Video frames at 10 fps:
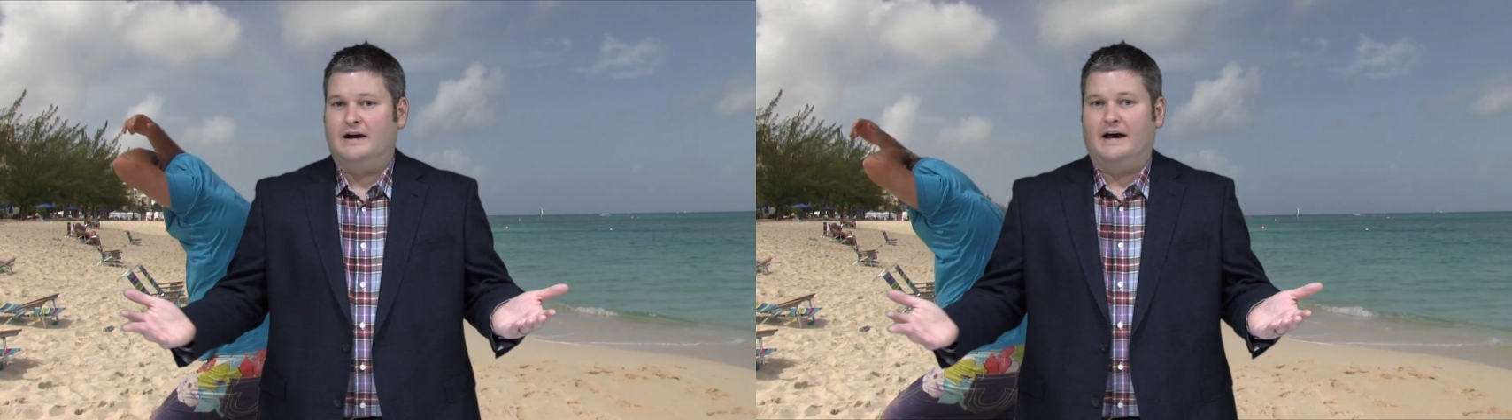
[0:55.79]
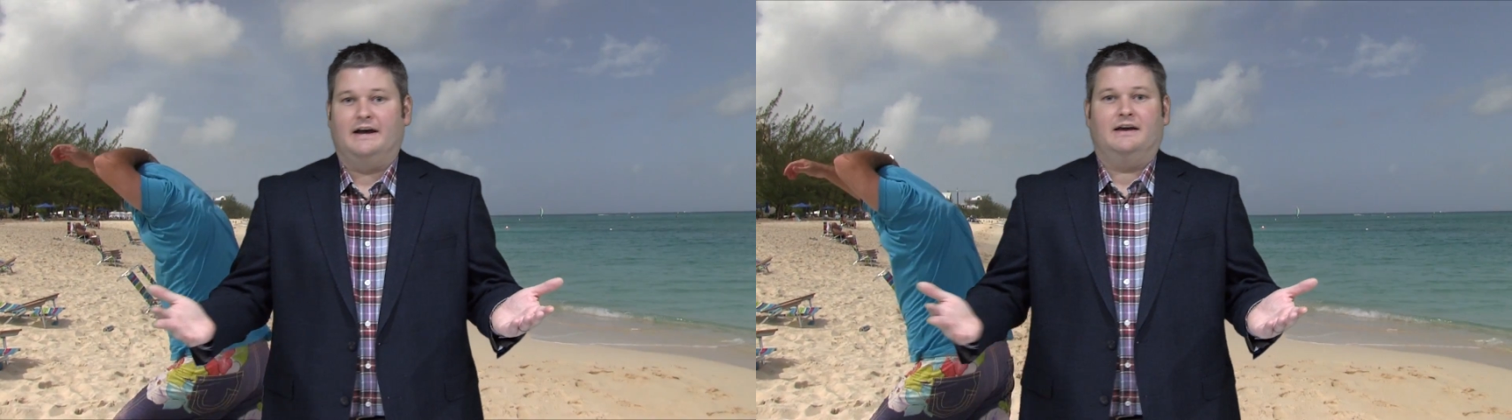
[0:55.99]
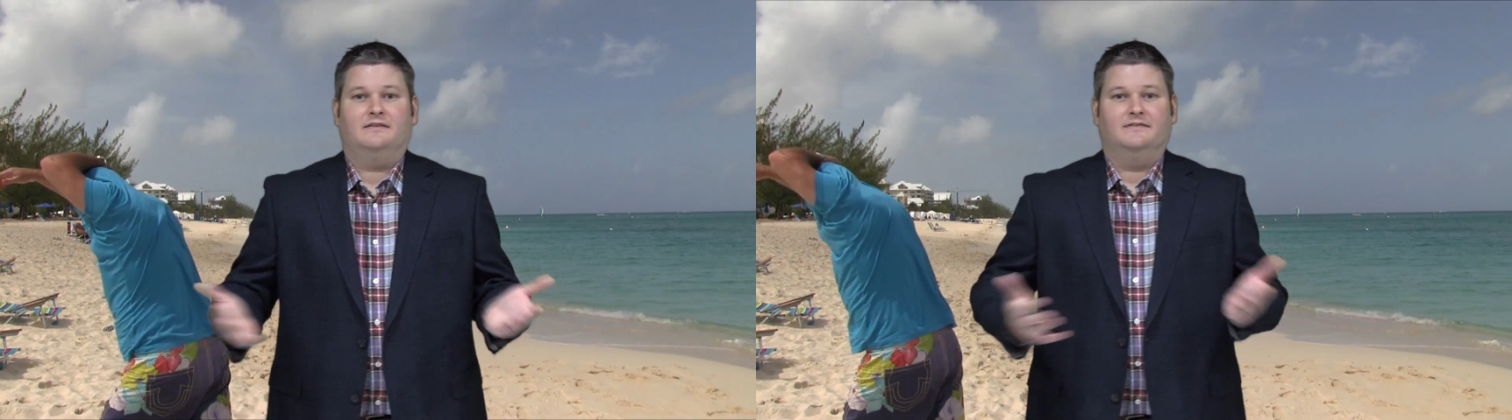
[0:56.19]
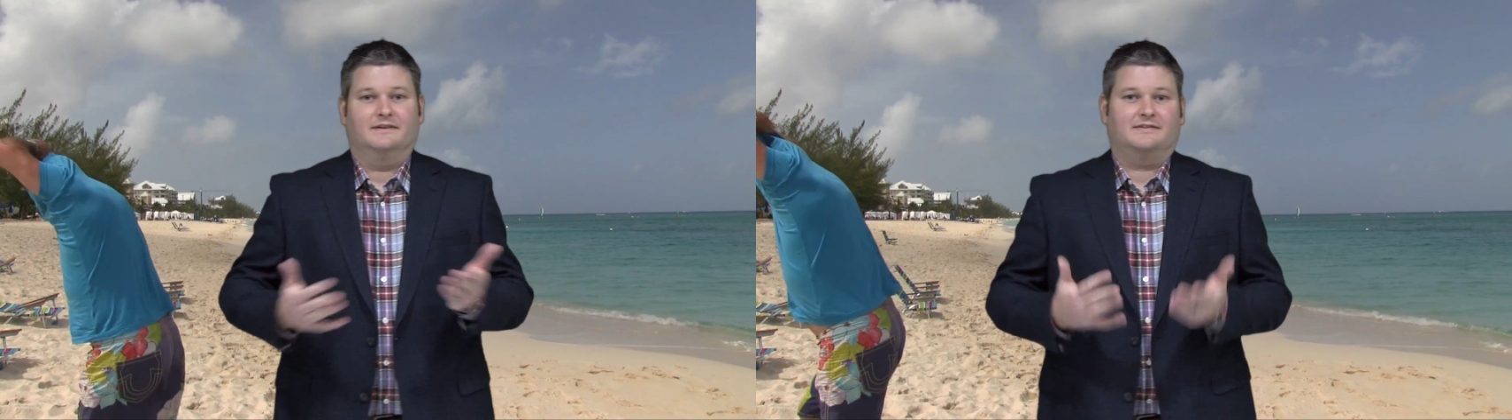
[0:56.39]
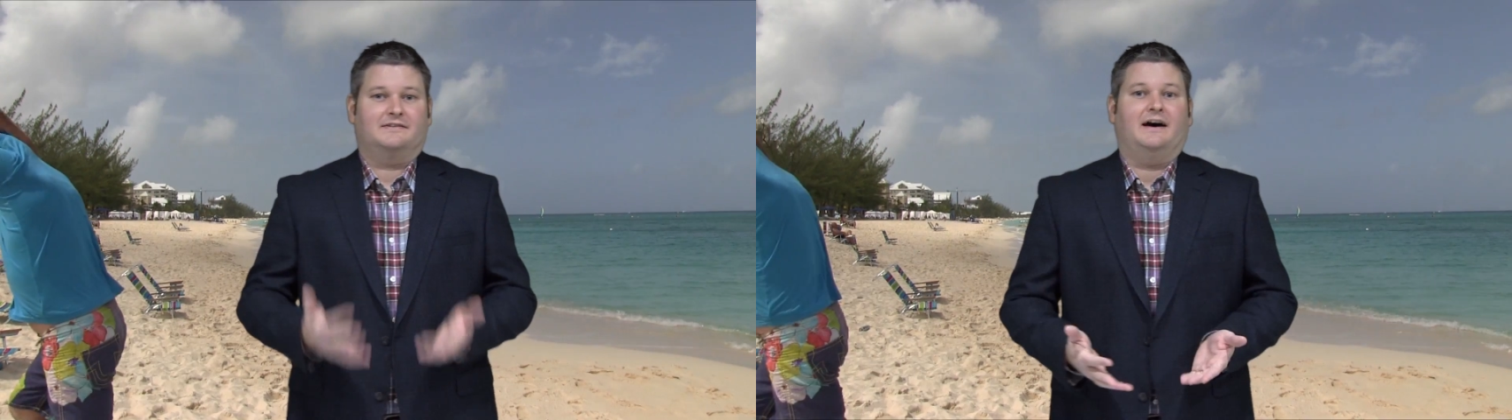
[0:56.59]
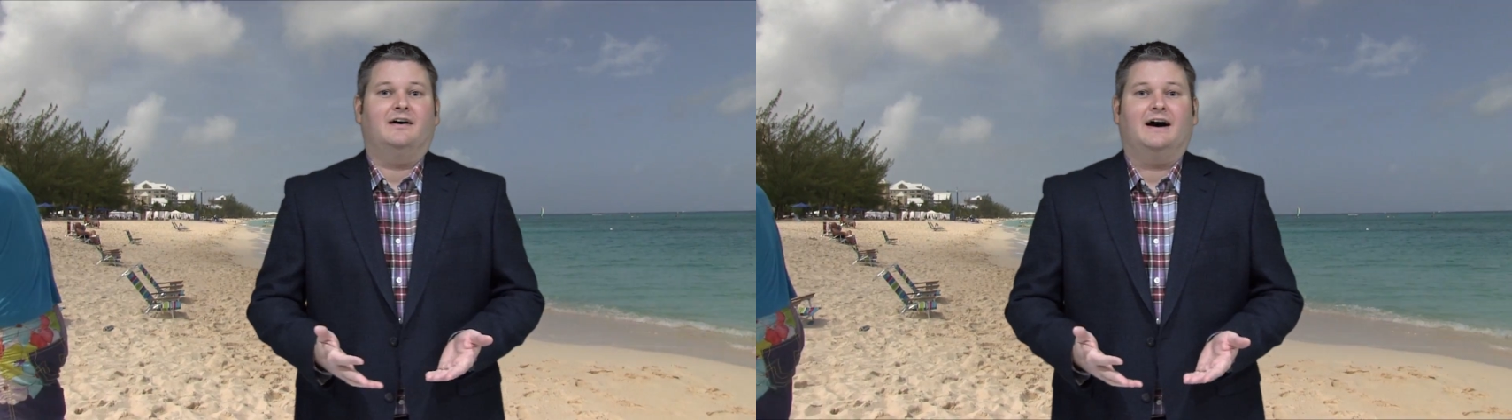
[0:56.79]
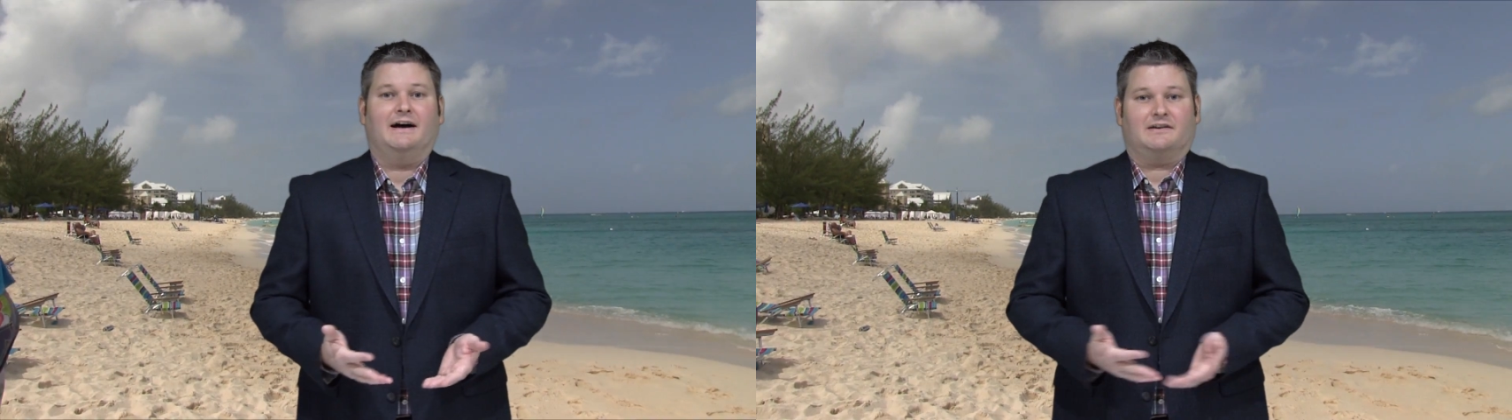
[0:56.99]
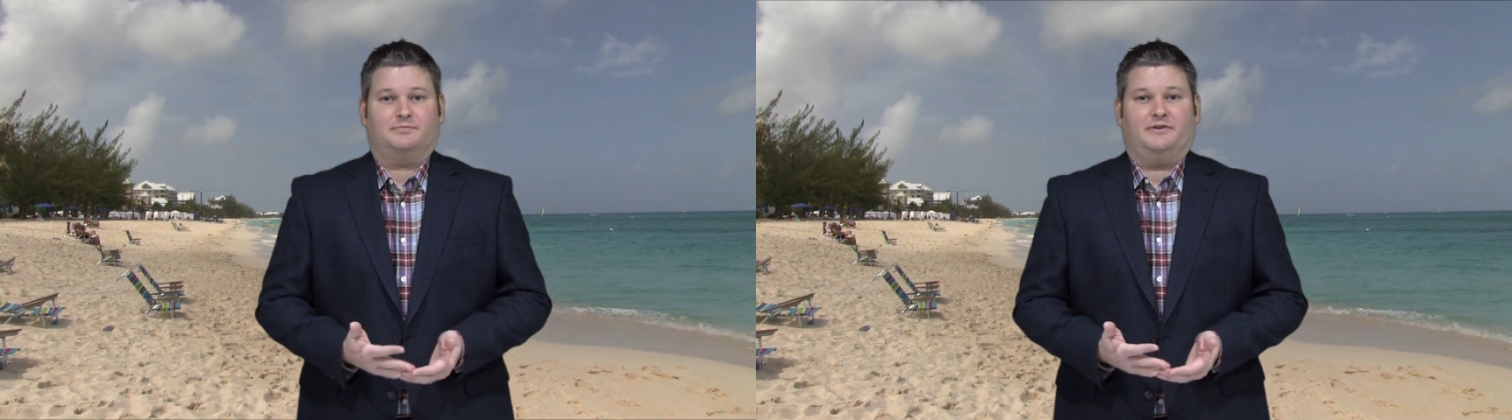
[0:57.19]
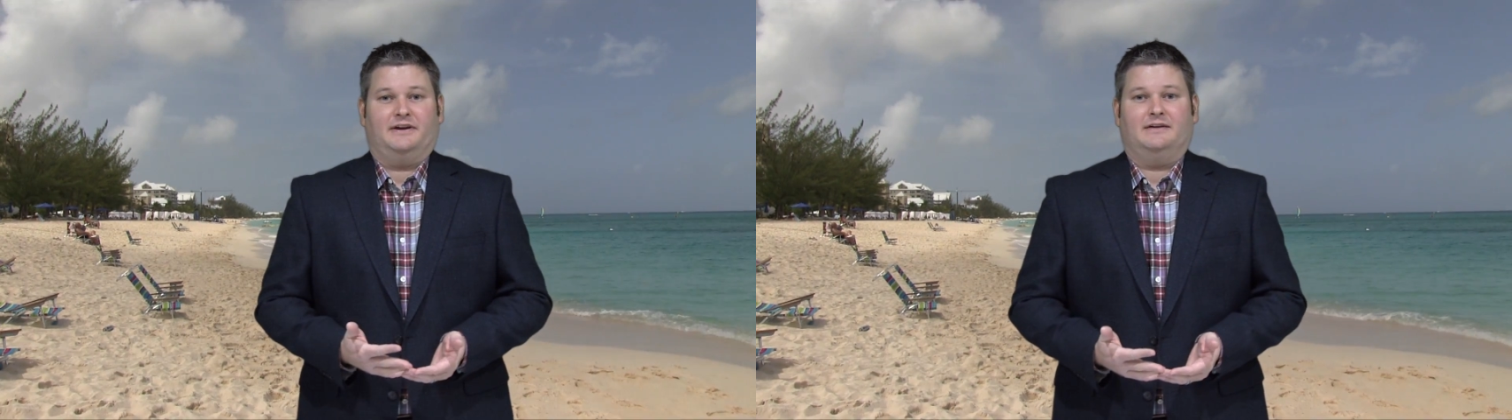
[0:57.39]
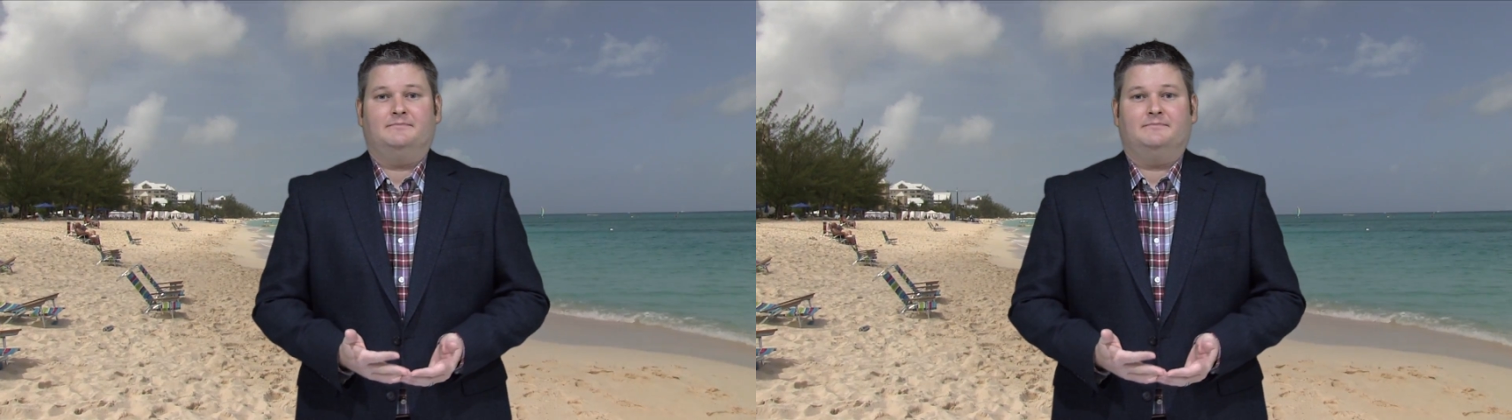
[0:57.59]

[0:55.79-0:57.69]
Hey, this is how I explain